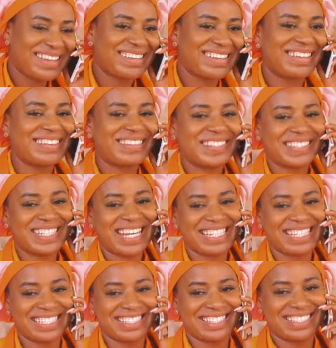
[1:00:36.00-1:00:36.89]
Hello,
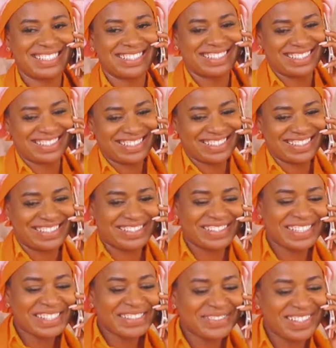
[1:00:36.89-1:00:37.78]
Daddy.
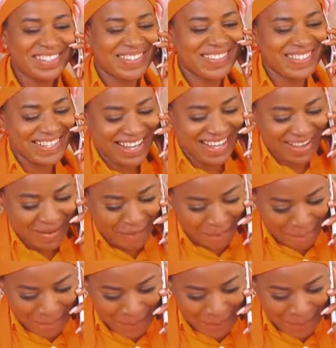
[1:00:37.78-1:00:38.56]
Good evening, sir.